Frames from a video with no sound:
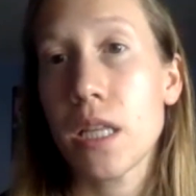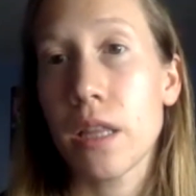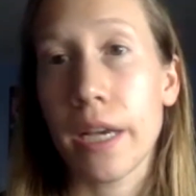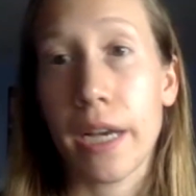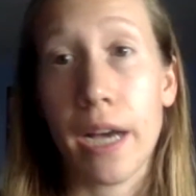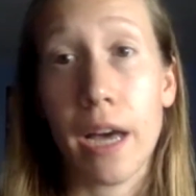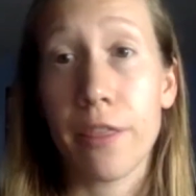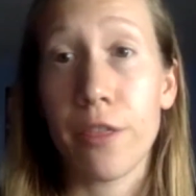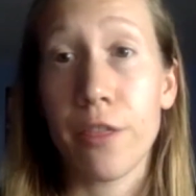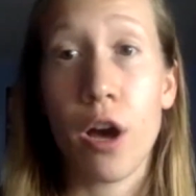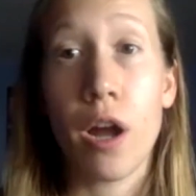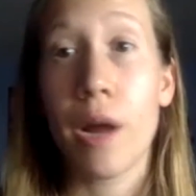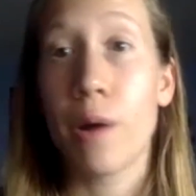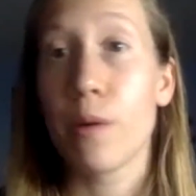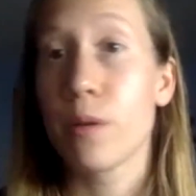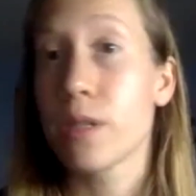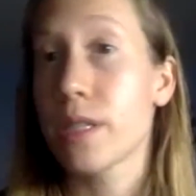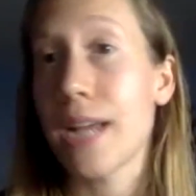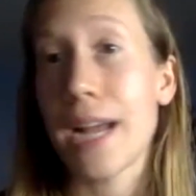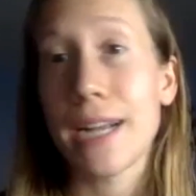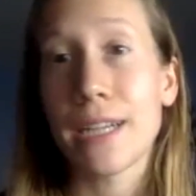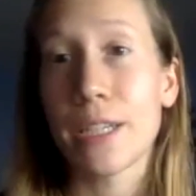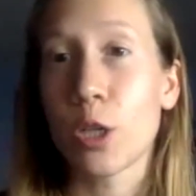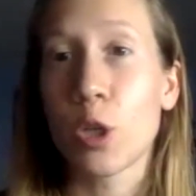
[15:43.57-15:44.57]
Like I thought I was
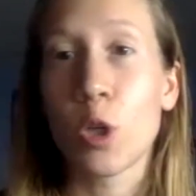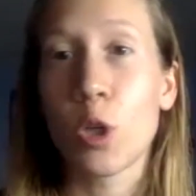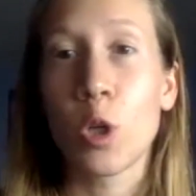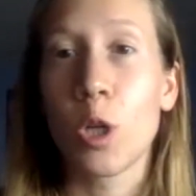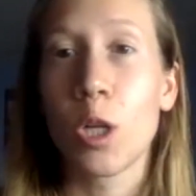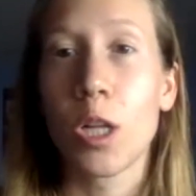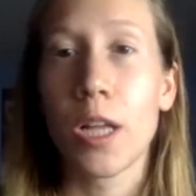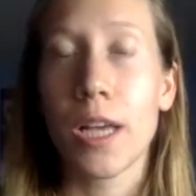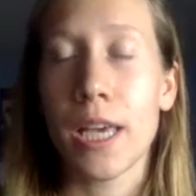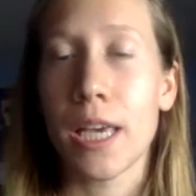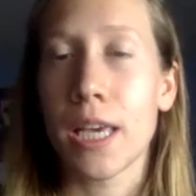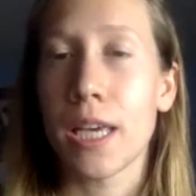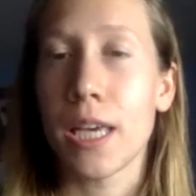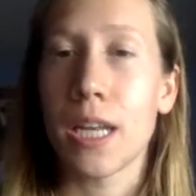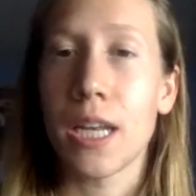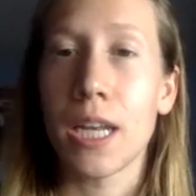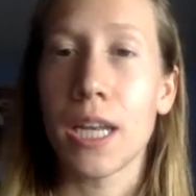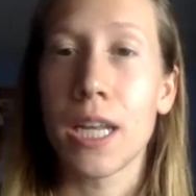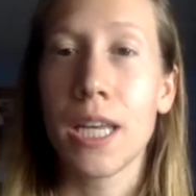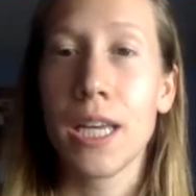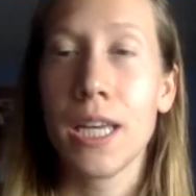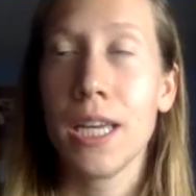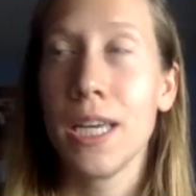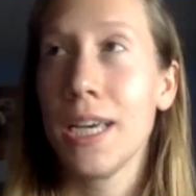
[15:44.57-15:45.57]
technical
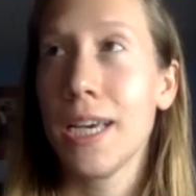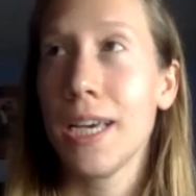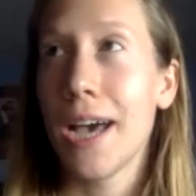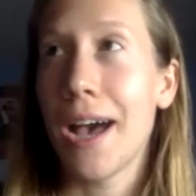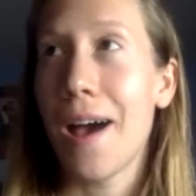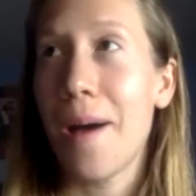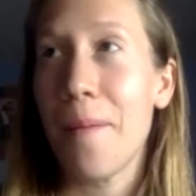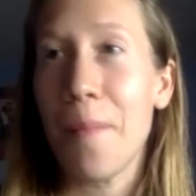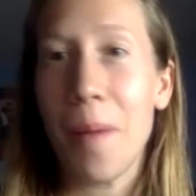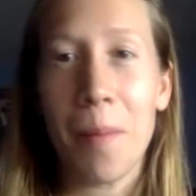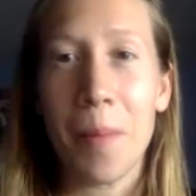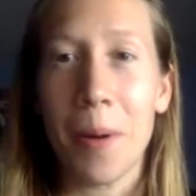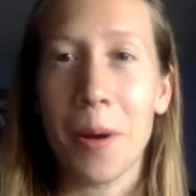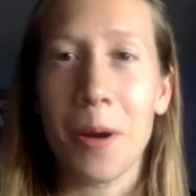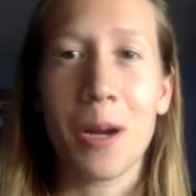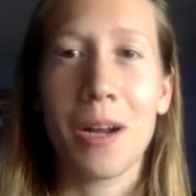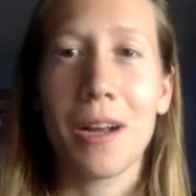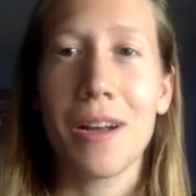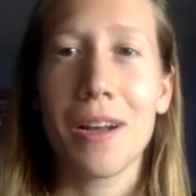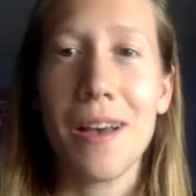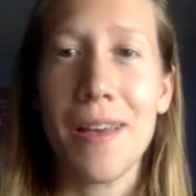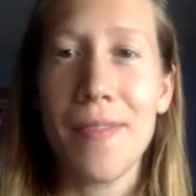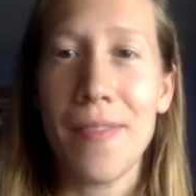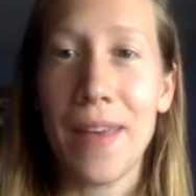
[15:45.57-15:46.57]
in America,
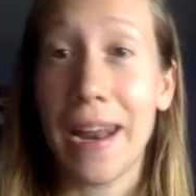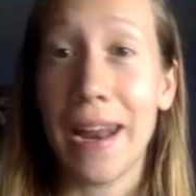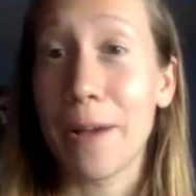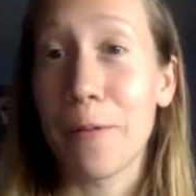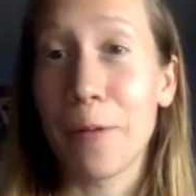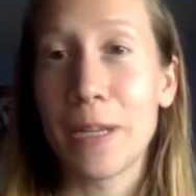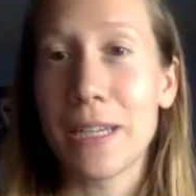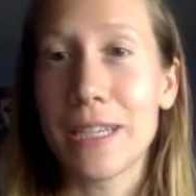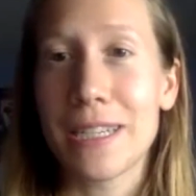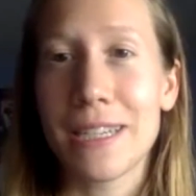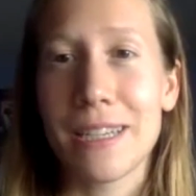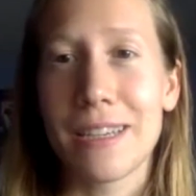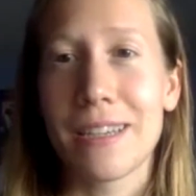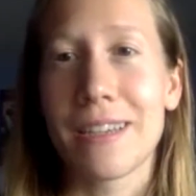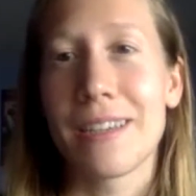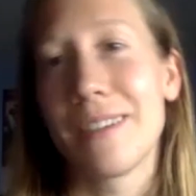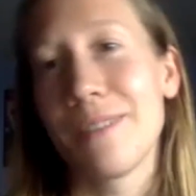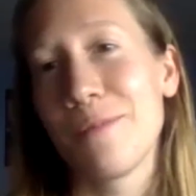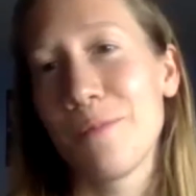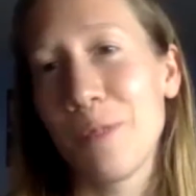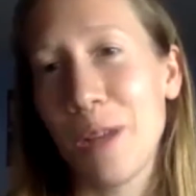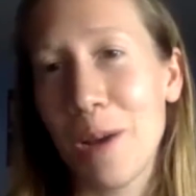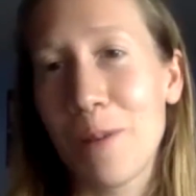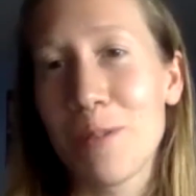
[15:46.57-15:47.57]
and then I went to
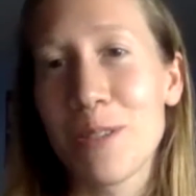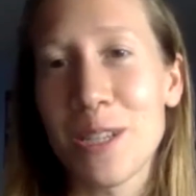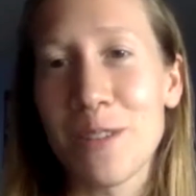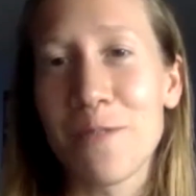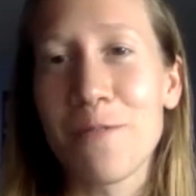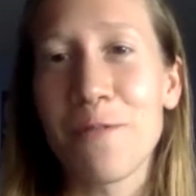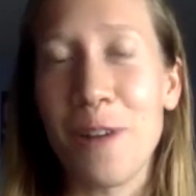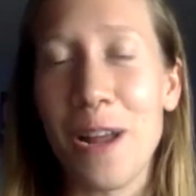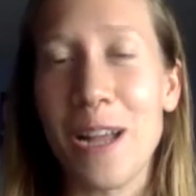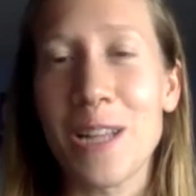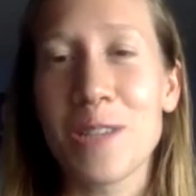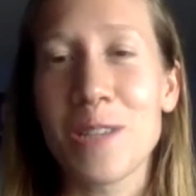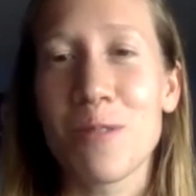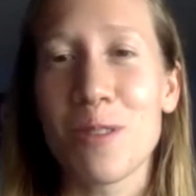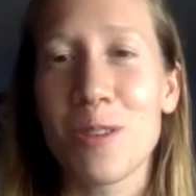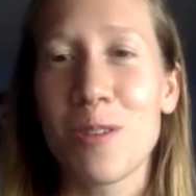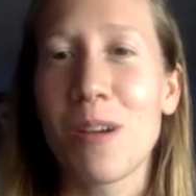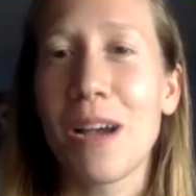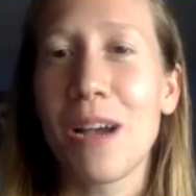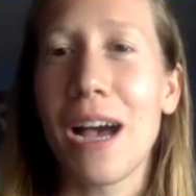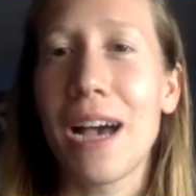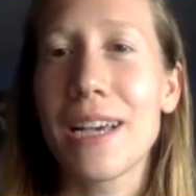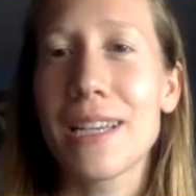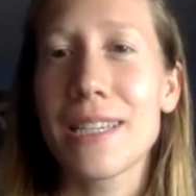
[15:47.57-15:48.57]
when I was in France with you
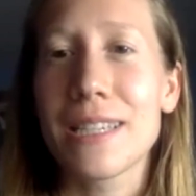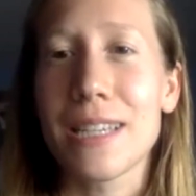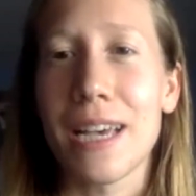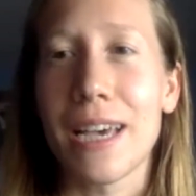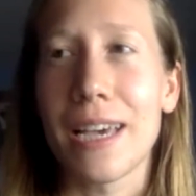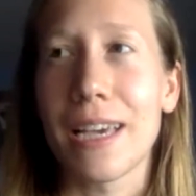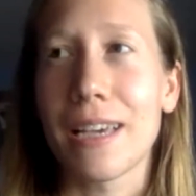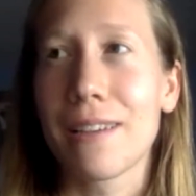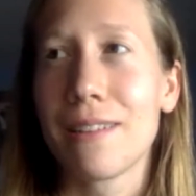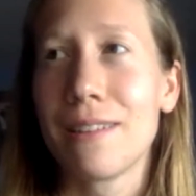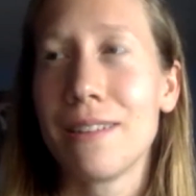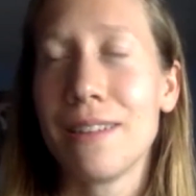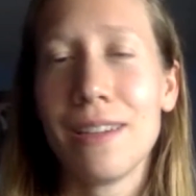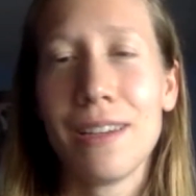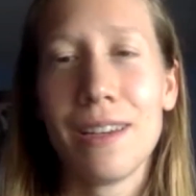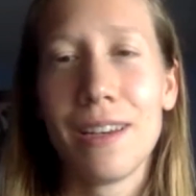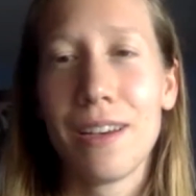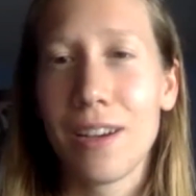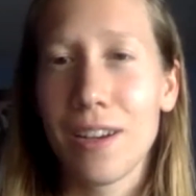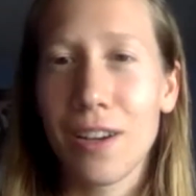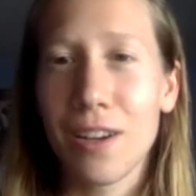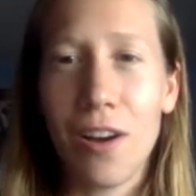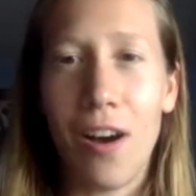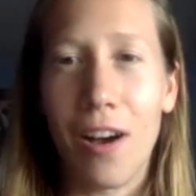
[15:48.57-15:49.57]
guys, like,
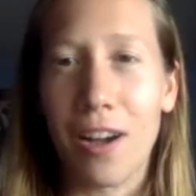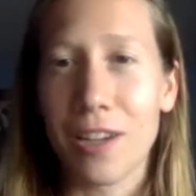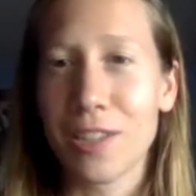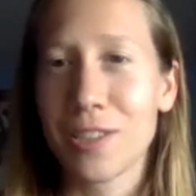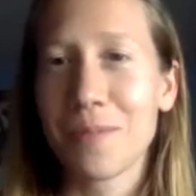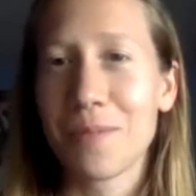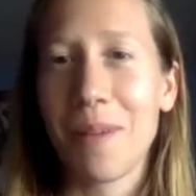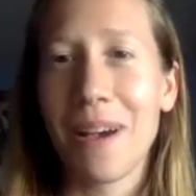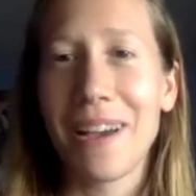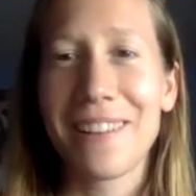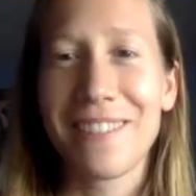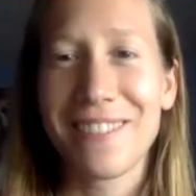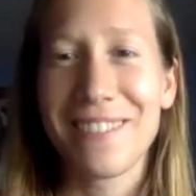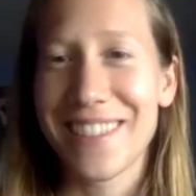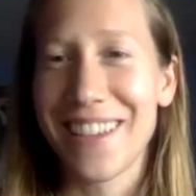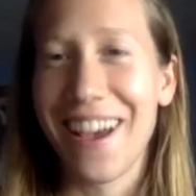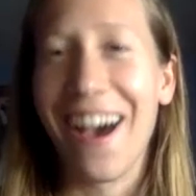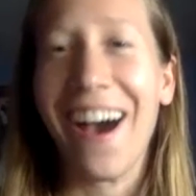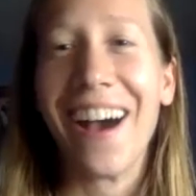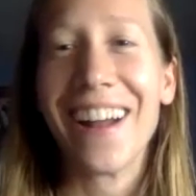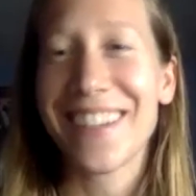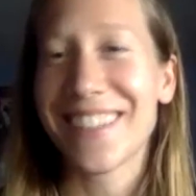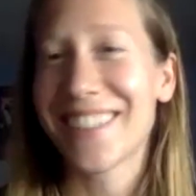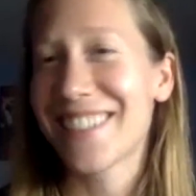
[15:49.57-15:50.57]
gosh, my
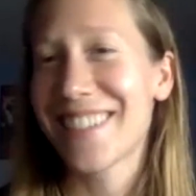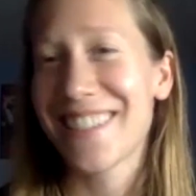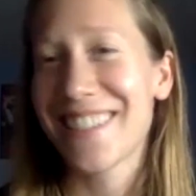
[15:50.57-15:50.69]
touch